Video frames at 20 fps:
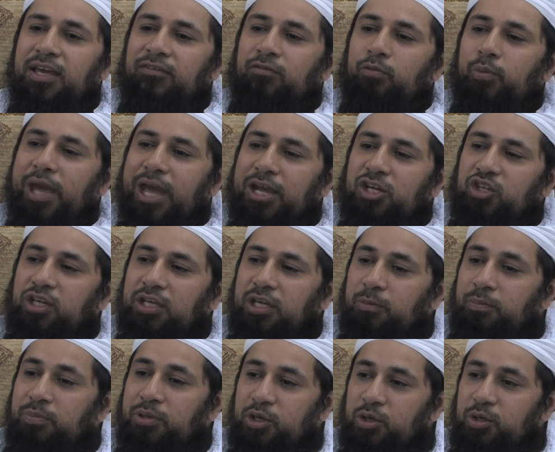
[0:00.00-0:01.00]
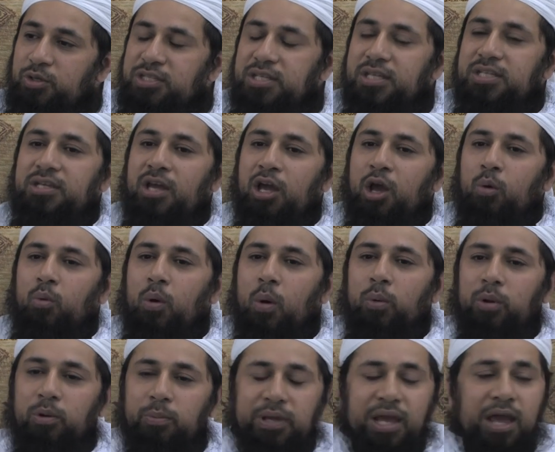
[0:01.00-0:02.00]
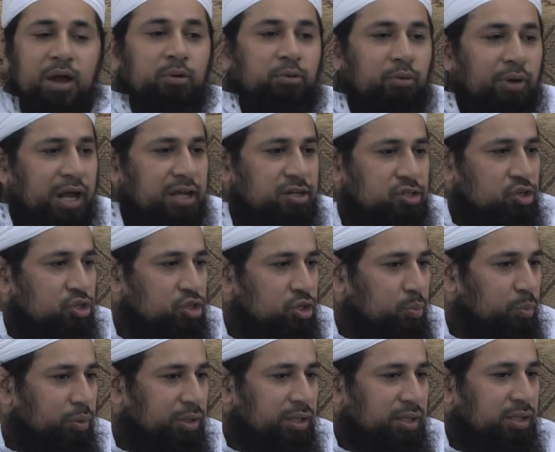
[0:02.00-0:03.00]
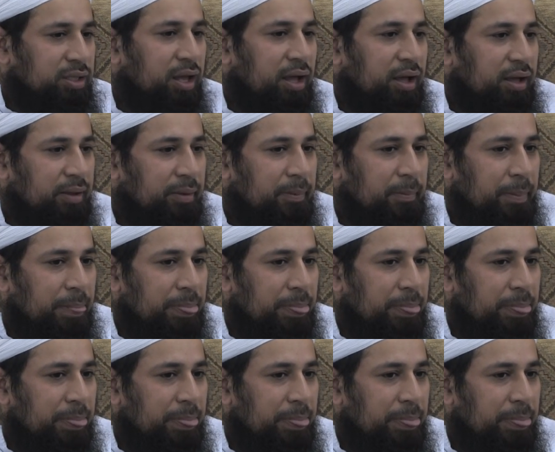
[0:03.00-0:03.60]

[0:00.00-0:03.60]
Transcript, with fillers: if we actually abuse it, what will be our relationship with Allah?